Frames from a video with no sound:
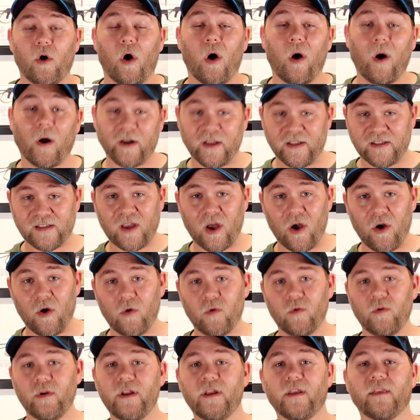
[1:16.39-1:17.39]
on its
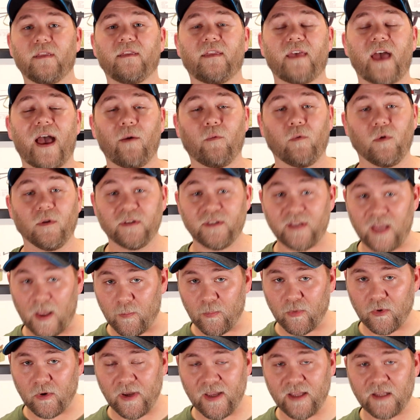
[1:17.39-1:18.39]
own. That will
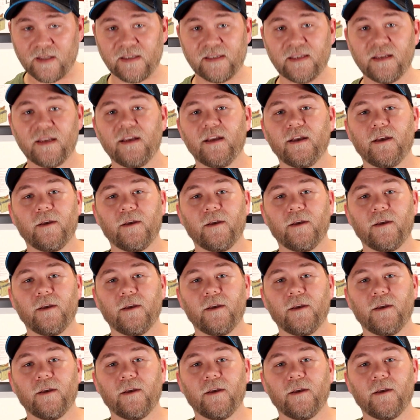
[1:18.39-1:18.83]
temper it.